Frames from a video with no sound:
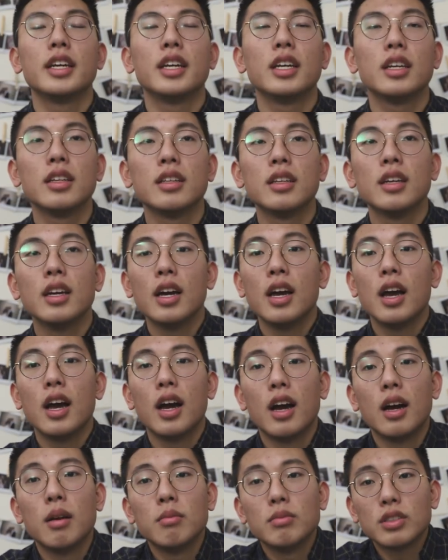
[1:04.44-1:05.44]
and
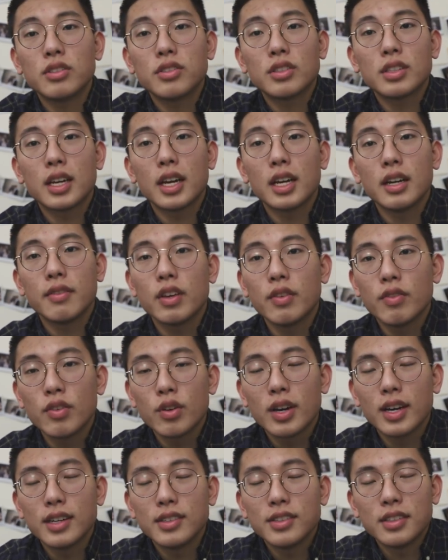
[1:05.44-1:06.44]
just to kind of give
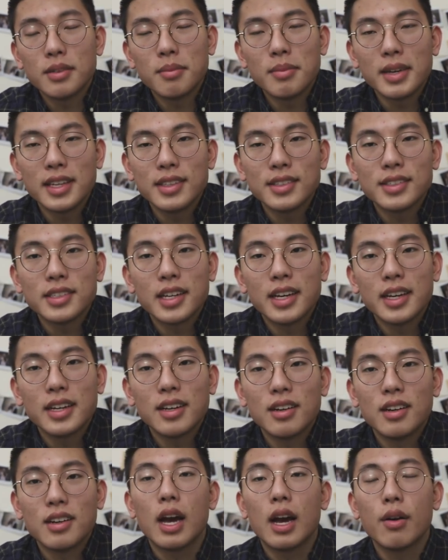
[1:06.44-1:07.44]
you guys some insight
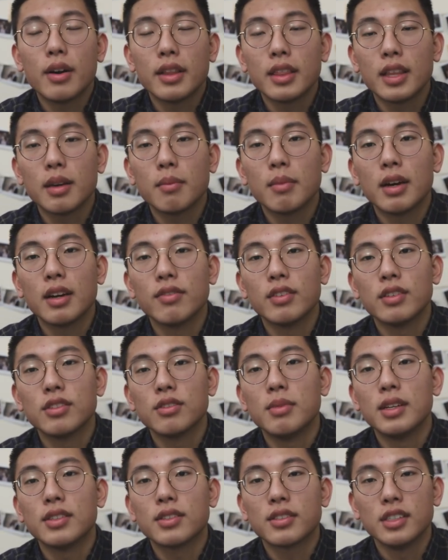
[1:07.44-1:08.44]
on how I think my
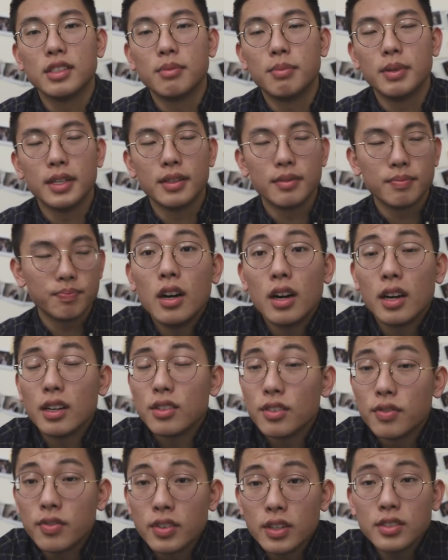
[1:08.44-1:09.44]
first semester has been. Alright,
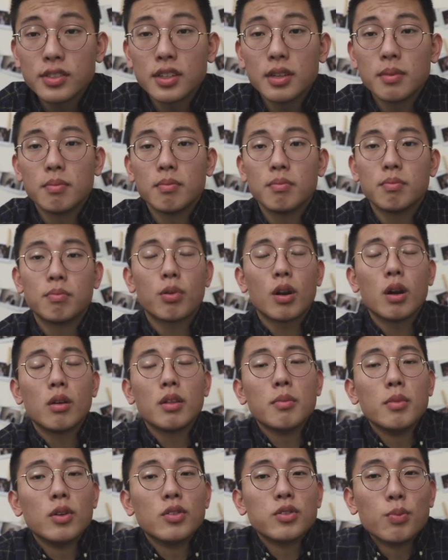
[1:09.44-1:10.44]
so first and
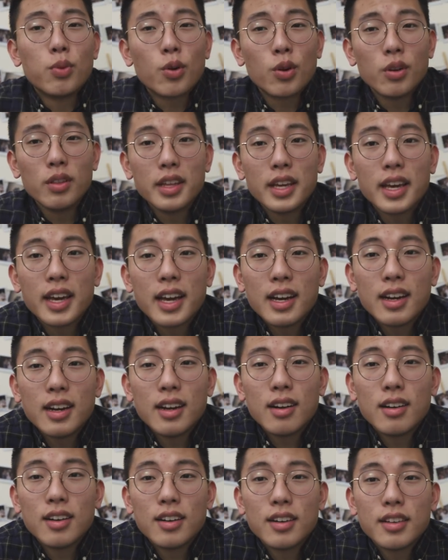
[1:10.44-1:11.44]
probably most importantly,
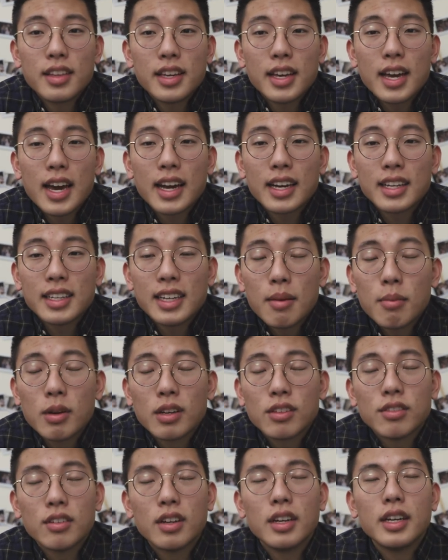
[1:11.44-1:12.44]
how are the
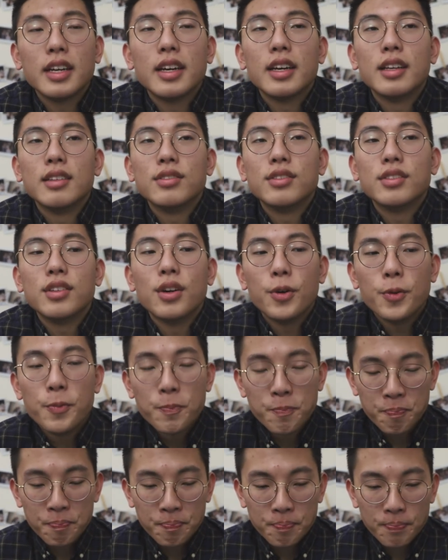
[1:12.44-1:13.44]
academics, right? And so
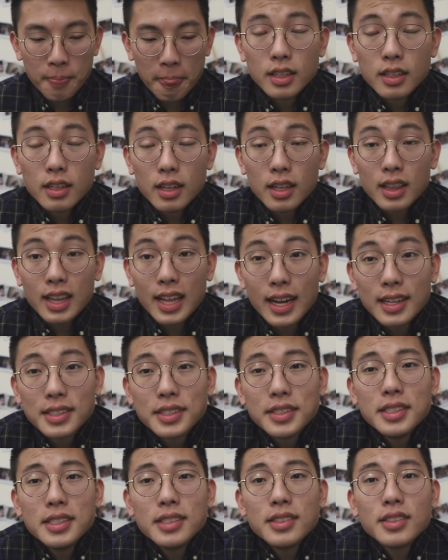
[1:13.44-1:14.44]

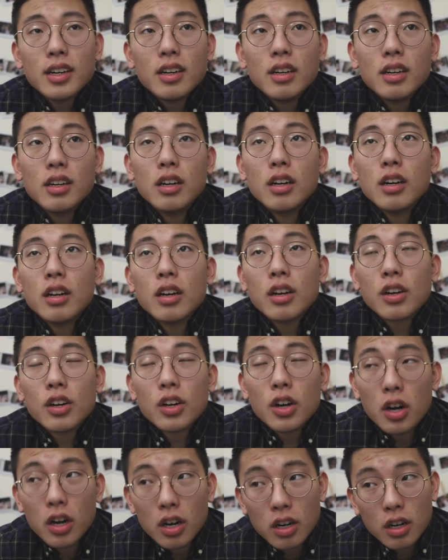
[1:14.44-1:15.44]
classes are
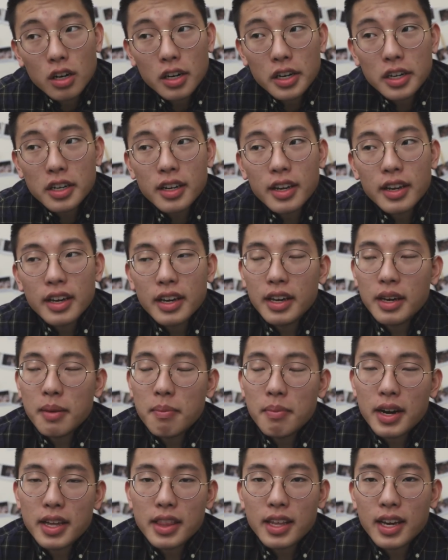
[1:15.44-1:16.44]
hard,
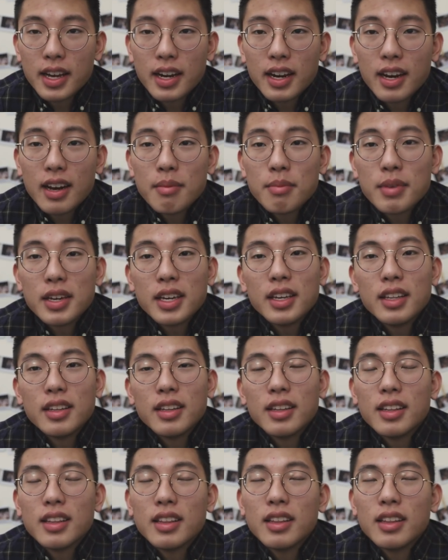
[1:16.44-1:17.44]
and by that I mean